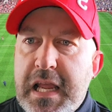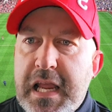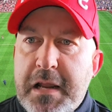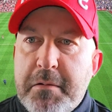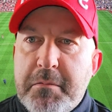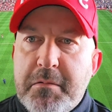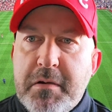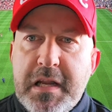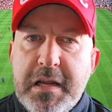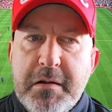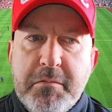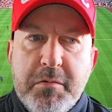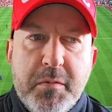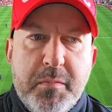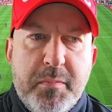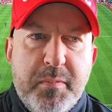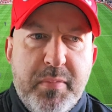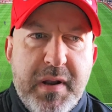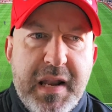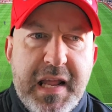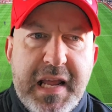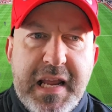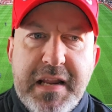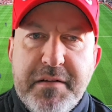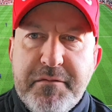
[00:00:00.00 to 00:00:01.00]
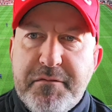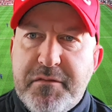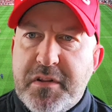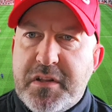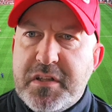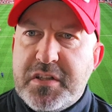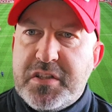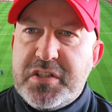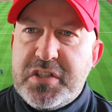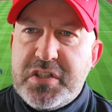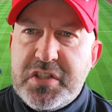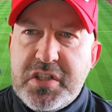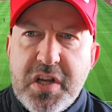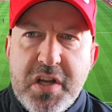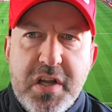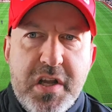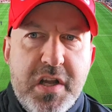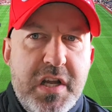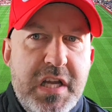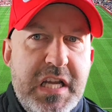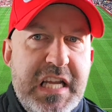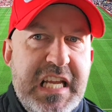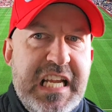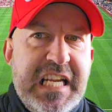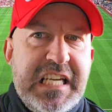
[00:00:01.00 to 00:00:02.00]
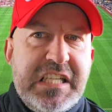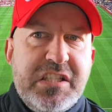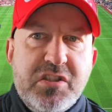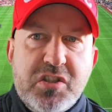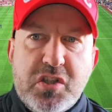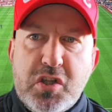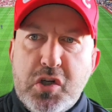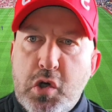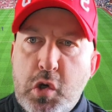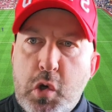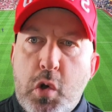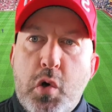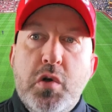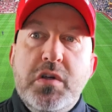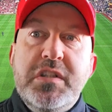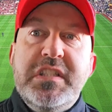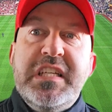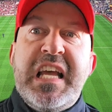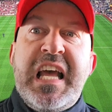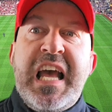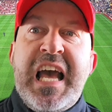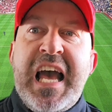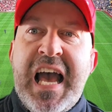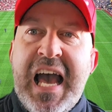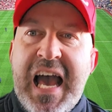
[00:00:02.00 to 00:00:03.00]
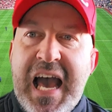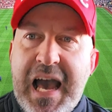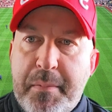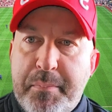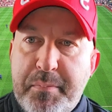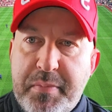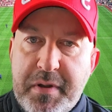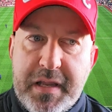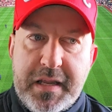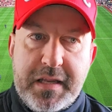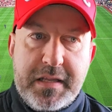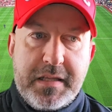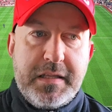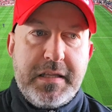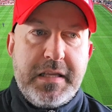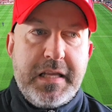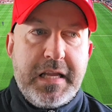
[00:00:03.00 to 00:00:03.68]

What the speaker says: he were playing for the shirt, he just looked happy.